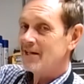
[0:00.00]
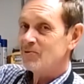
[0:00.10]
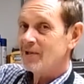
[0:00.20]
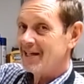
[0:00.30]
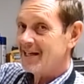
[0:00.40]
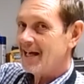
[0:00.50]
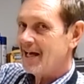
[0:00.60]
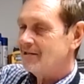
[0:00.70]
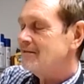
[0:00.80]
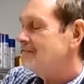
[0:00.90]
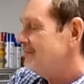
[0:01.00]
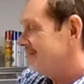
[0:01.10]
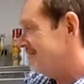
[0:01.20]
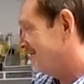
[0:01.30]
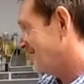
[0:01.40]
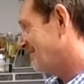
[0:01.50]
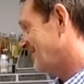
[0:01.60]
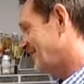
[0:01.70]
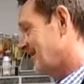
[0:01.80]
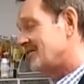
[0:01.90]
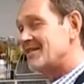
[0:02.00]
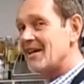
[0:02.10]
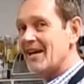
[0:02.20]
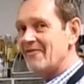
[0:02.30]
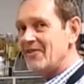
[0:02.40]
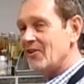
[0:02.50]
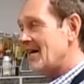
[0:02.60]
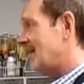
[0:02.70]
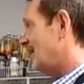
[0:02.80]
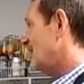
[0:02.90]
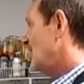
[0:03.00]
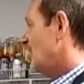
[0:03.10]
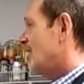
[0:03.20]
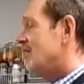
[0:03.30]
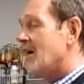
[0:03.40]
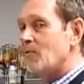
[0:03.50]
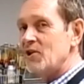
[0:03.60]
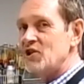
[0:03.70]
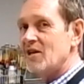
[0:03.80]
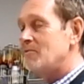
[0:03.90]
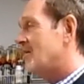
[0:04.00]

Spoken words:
But it's really a kettle. Just thought I'd fill that in. Now I want to show them